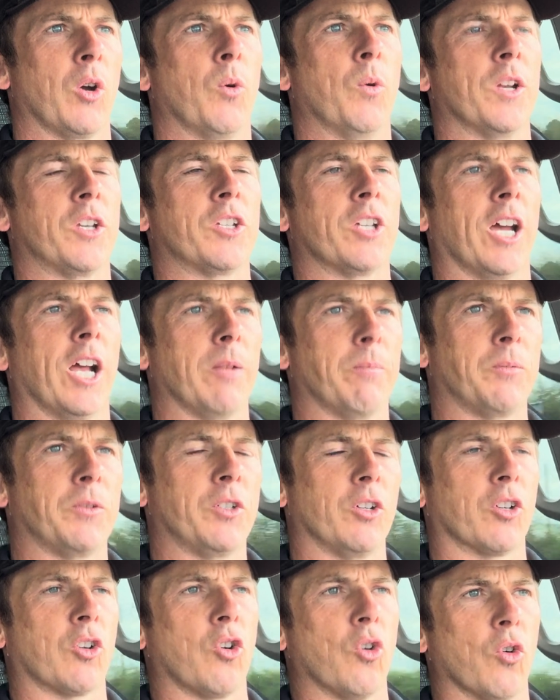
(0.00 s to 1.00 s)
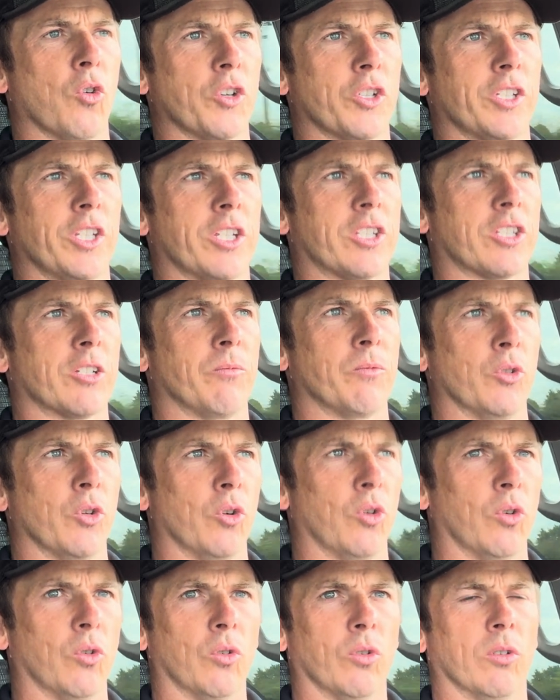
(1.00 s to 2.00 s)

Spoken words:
which helps your core system know